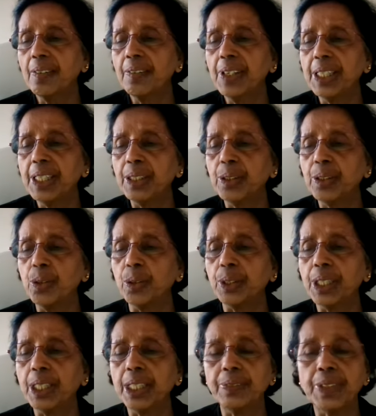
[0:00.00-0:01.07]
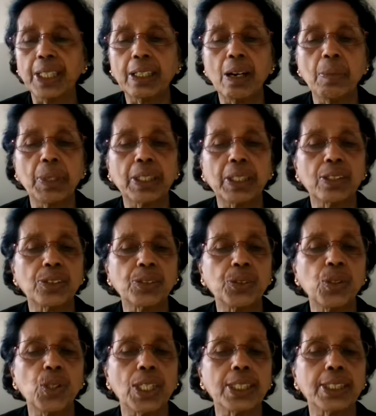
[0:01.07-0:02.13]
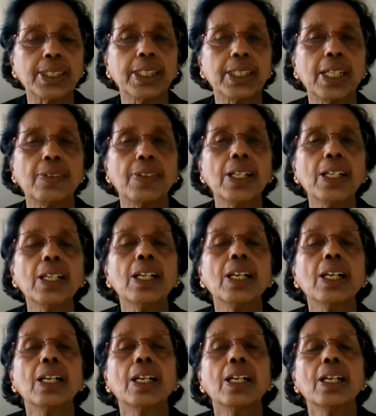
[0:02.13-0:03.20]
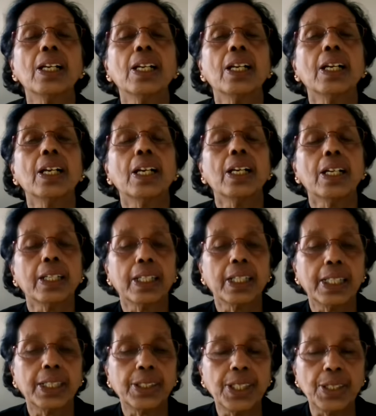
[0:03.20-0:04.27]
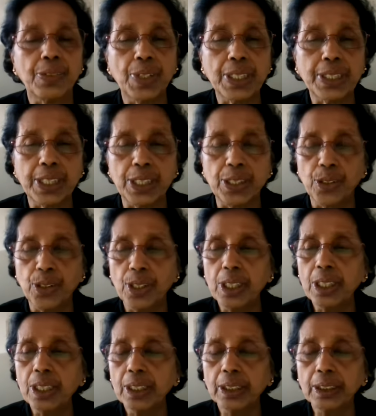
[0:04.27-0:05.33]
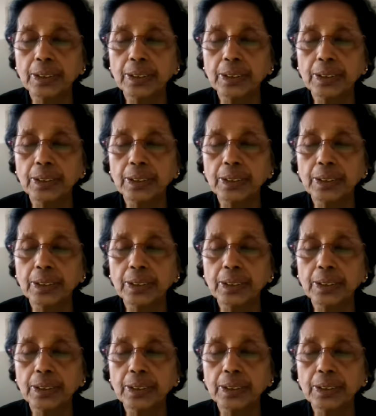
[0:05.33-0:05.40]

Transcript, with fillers: very good, and if they come across yours, they will agree to invest in your